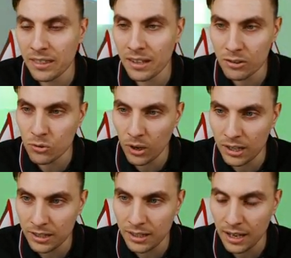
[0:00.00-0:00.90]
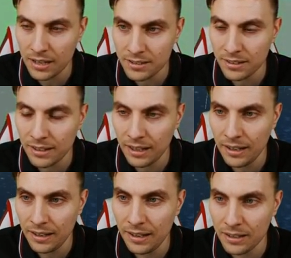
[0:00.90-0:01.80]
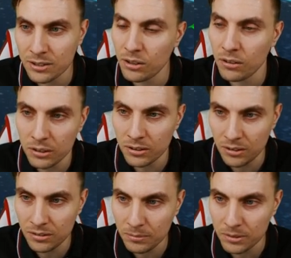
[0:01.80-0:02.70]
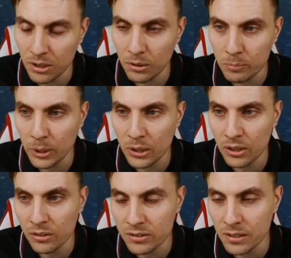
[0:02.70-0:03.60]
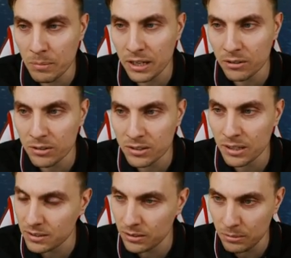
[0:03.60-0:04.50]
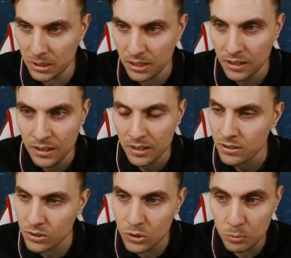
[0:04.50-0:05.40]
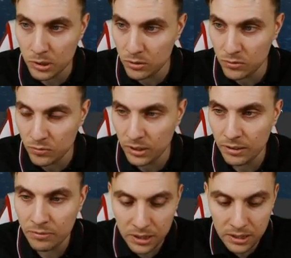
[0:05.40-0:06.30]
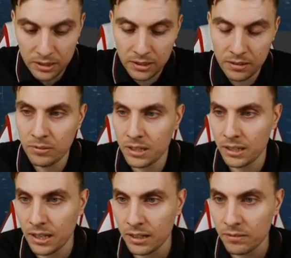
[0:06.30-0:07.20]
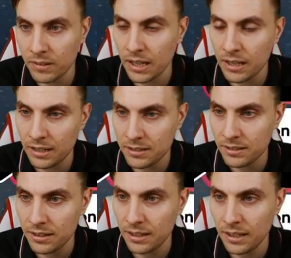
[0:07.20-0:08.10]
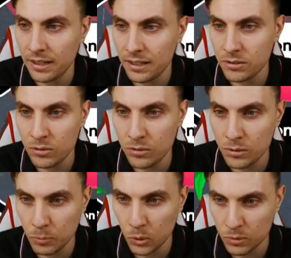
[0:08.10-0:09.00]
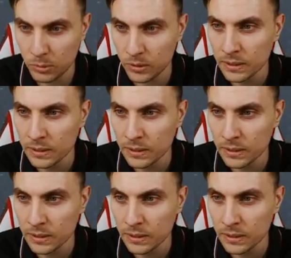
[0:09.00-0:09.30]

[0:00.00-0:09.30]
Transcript: think, try and get uh, a Scald on, a Scald Burn onto the Metagross. That's going to be super useful if we can if we can kind of get that uh, as soon as possible.